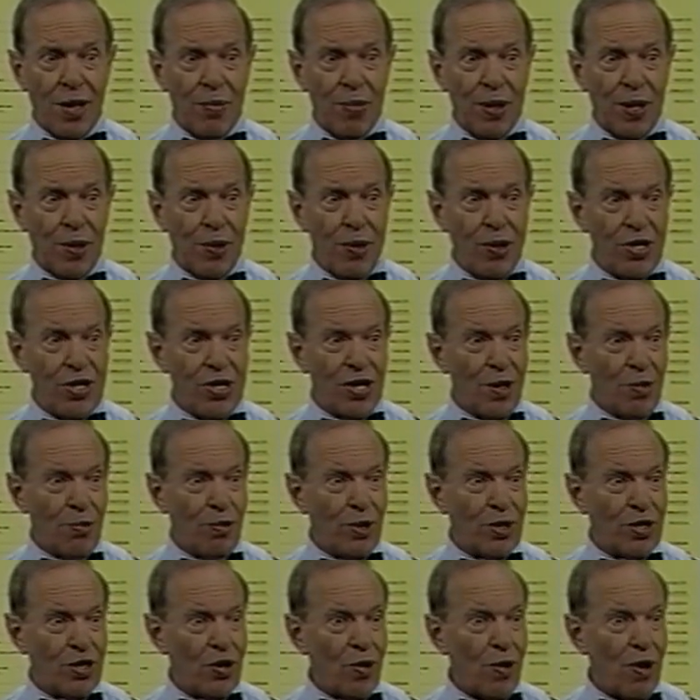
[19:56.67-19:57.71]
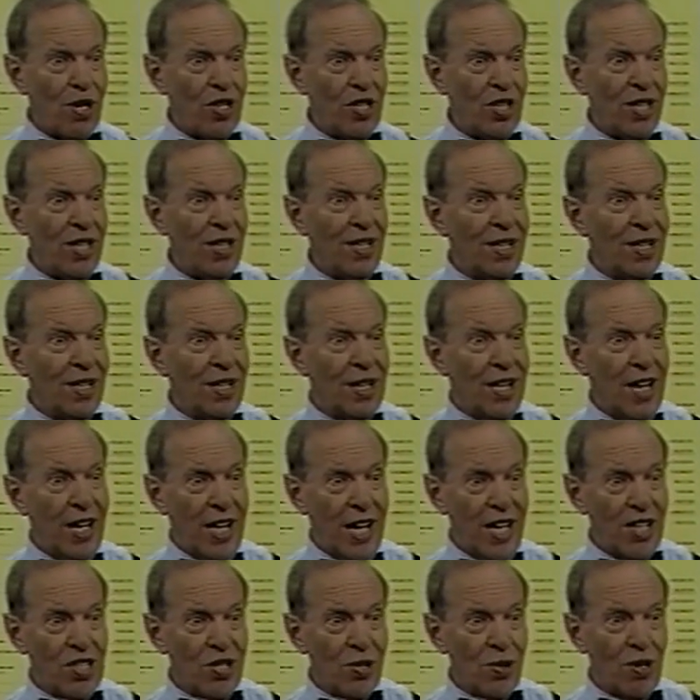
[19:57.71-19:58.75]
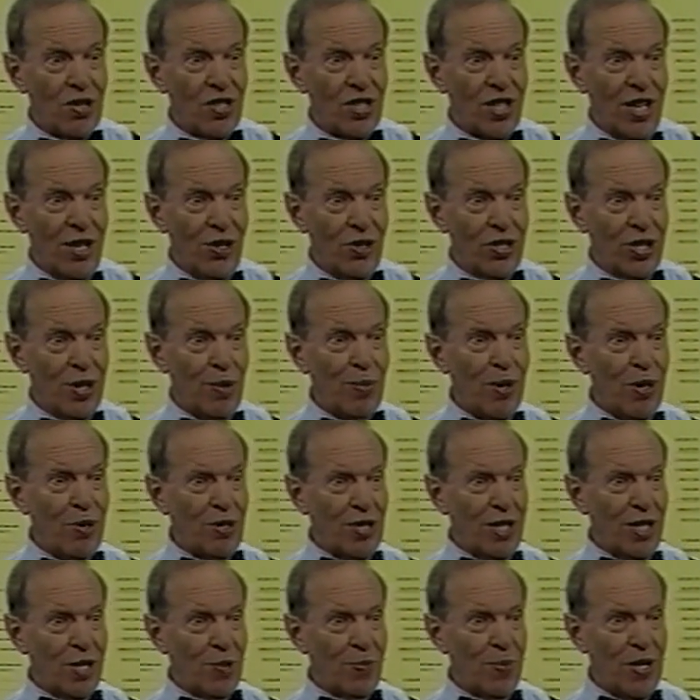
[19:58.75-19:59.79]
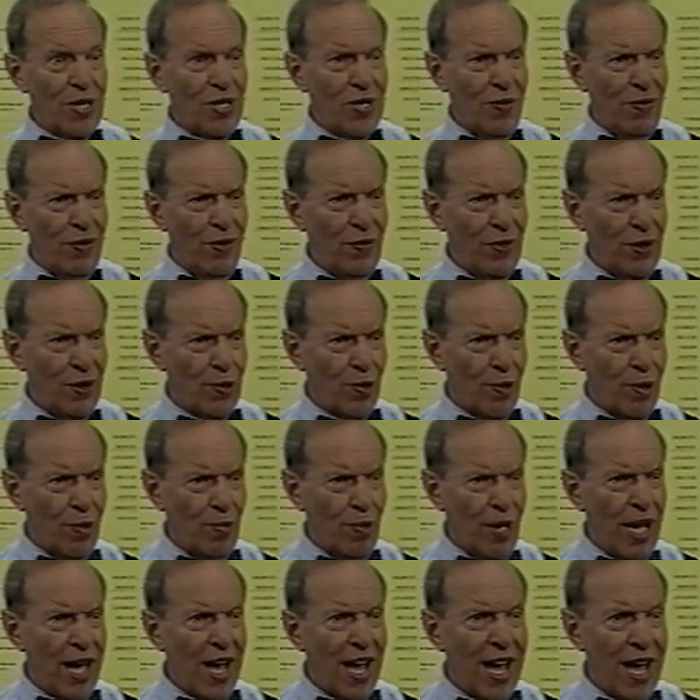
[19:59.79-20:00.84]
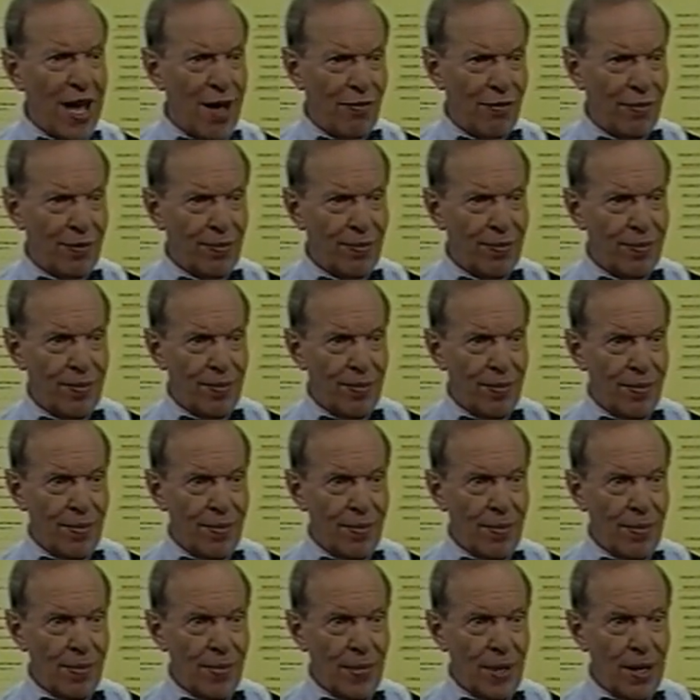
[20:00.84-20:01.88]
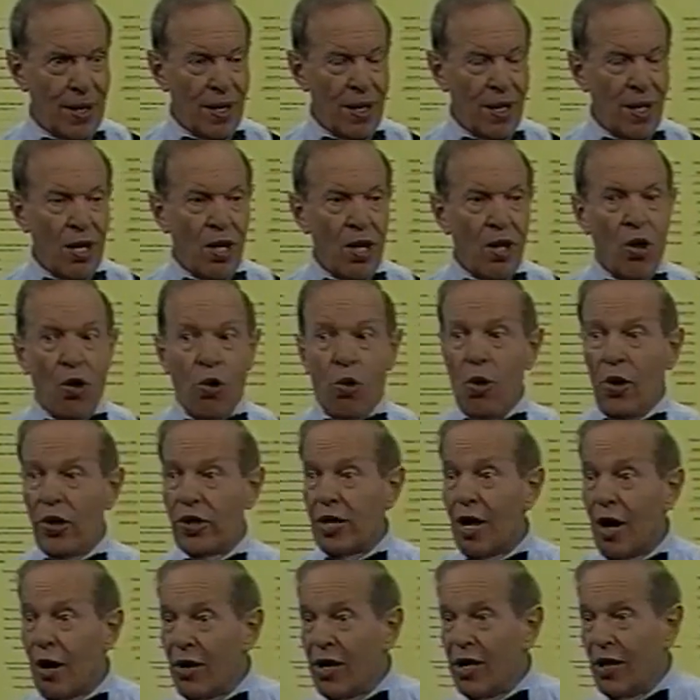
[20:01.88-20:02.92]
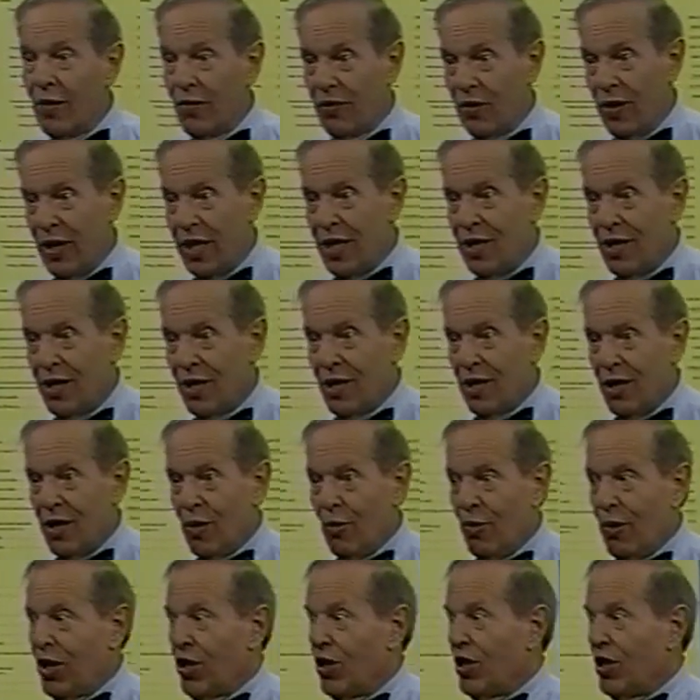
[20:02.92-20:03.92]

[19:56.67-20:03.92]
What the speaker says: because we're charging against our sales the most expensive inventory we have. Alternatively, we